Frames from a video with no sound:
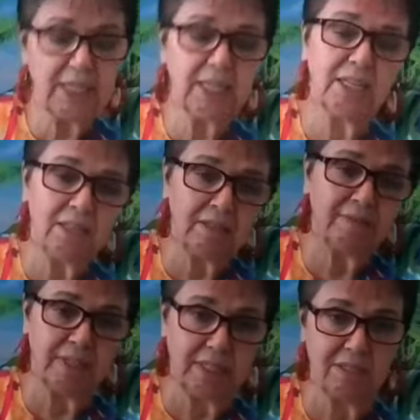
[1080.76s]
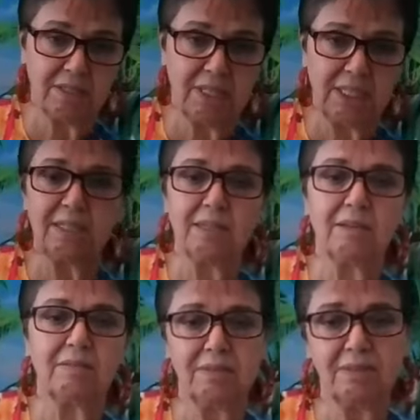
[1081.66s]
And I love this, that
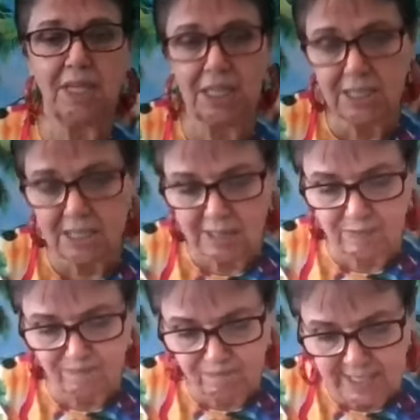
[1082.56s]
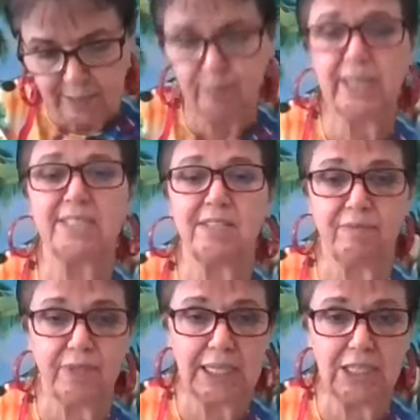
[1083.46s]
it's
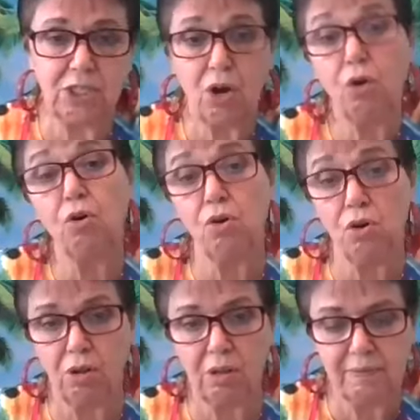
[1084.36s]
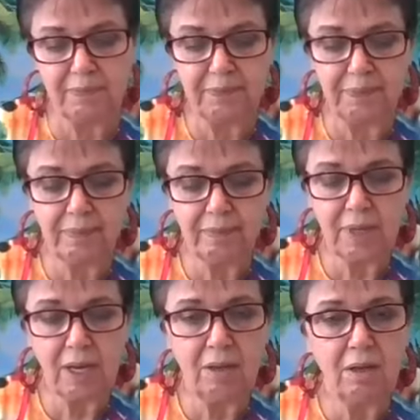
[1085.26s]
specified, all.
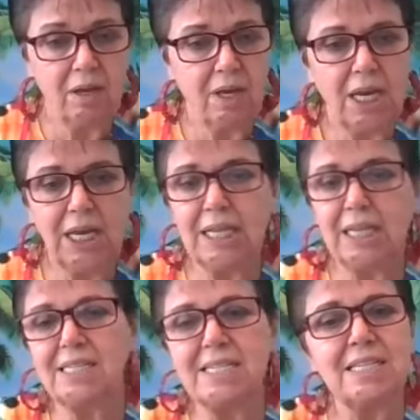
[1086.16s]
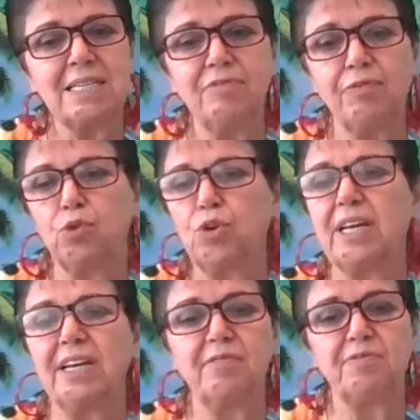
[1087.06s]
He doesn't
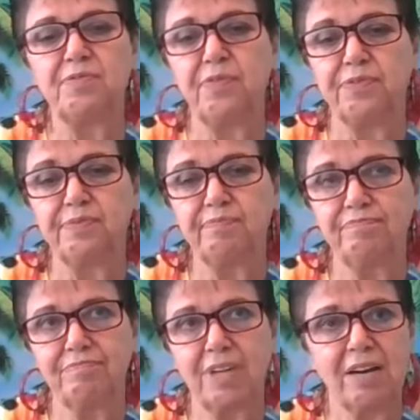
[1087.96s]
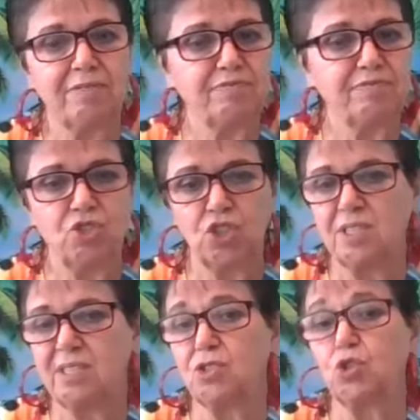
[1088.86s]
forgive of
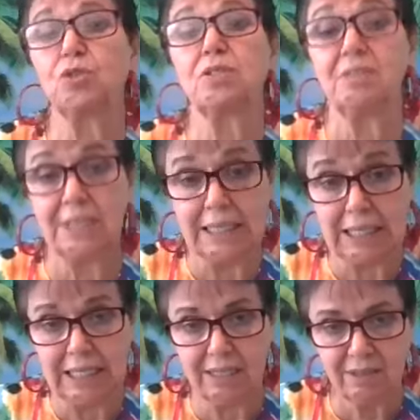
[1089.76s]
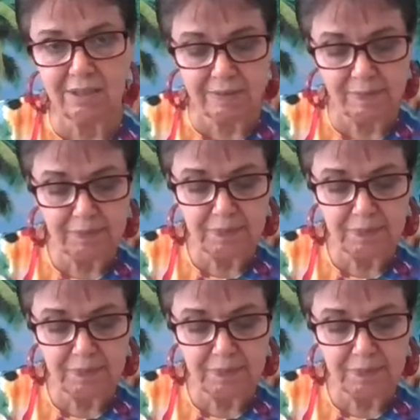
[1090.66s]
just certain things.